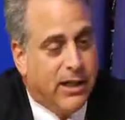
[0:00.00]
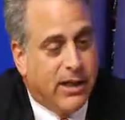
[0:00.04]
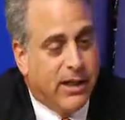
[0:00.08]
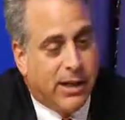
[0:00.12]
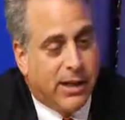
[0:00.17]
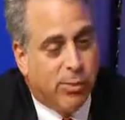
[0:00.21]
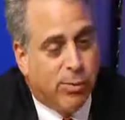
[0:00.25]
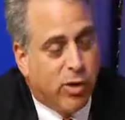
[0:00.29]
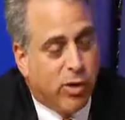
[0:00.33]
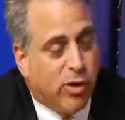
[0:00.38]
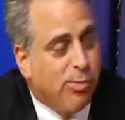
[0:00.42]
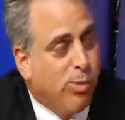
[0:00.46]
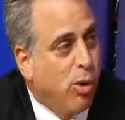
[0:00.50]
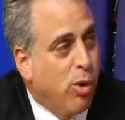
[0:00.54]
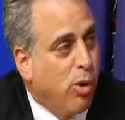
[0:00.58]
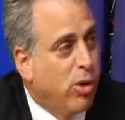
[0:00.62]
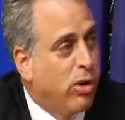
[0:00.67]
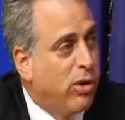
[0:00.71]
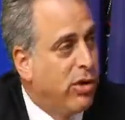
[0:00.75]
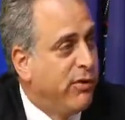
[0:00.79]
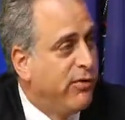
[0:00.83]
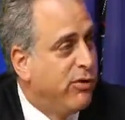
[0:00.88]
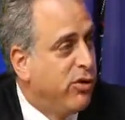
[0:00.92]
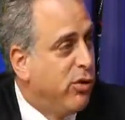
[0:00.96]
I'm on the
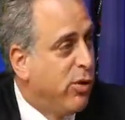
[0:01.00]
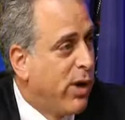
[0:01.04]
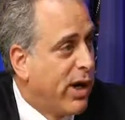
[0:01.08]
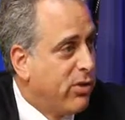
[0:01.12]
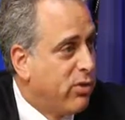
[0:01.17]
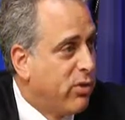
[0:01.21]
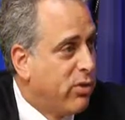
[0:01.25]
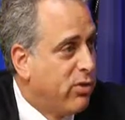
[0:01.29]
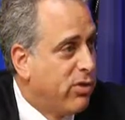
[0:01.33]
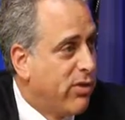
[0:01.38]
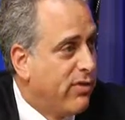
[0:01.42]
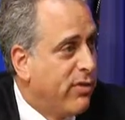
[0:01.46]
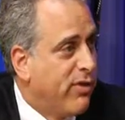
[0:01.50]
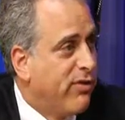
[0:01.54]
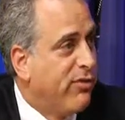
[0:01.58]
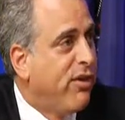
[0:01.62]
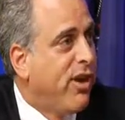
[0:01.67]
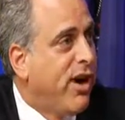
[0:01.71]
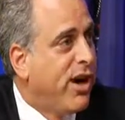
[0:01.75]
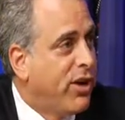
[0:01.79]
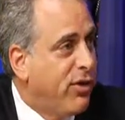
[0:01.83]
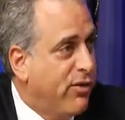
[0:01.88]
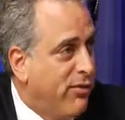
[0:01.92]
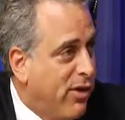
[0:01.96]
board of directors of the
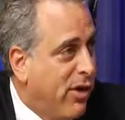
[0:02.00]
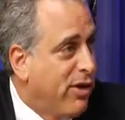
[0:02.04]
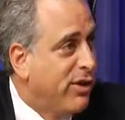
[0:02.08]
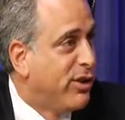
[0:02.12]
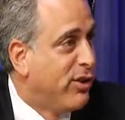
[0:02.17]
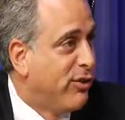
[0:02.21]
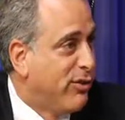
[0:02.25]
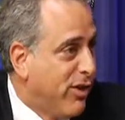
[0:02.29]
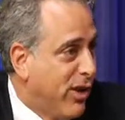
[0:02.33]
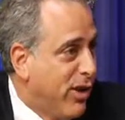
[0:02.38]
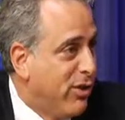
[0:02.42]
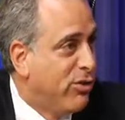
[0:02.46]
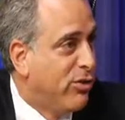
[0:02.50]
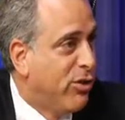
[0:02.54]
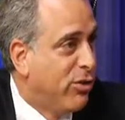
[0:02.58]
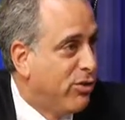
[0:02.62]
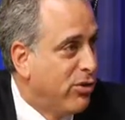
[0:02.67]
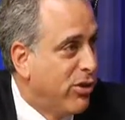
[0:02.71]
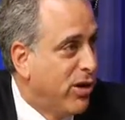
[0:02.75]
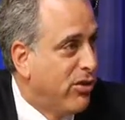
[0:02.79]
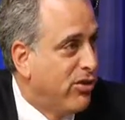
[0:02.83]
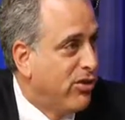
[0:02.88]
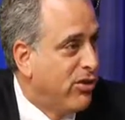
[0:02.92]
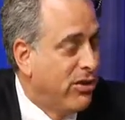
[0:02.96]
Volunteer Fire
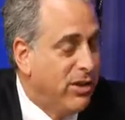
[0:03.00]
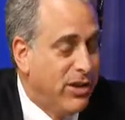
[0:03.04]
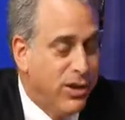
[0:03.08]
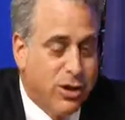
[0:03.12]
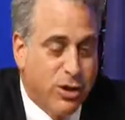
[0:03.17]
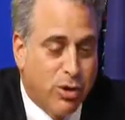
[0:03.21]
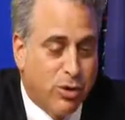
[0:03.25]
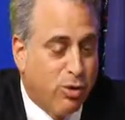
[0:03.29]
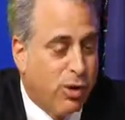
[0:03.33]
Association,